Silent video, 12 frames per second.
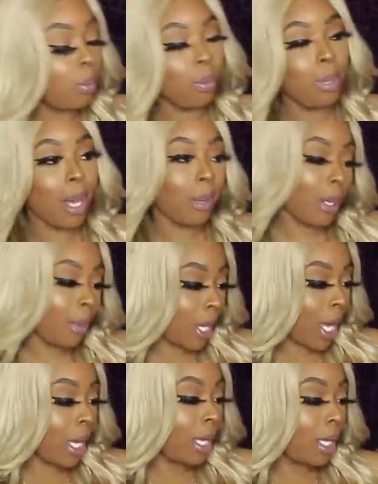blah, blah,
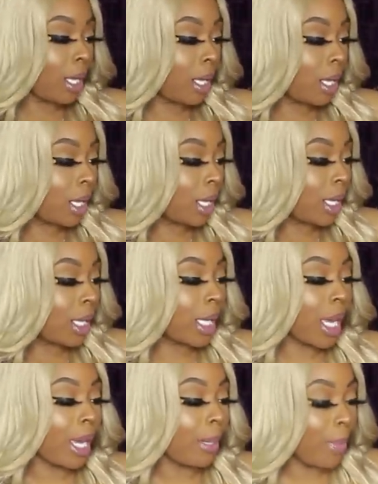blah.
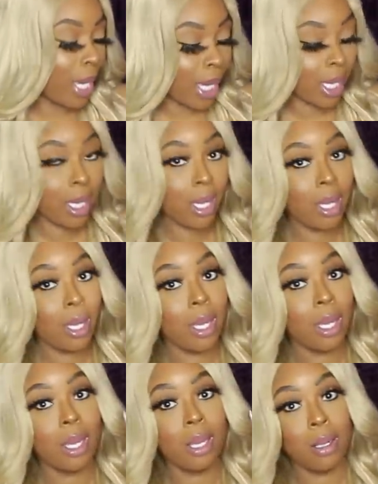Came back
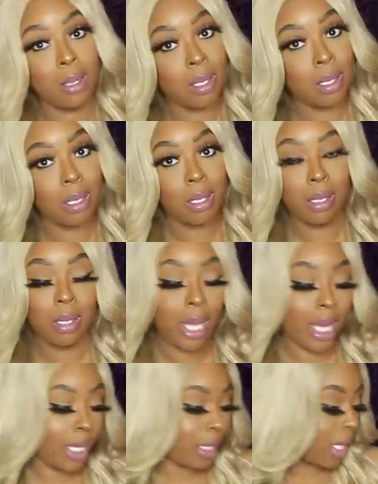
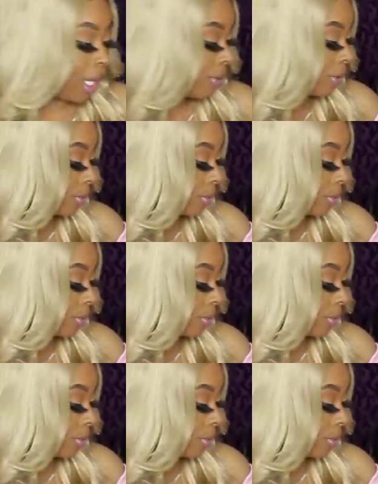had to have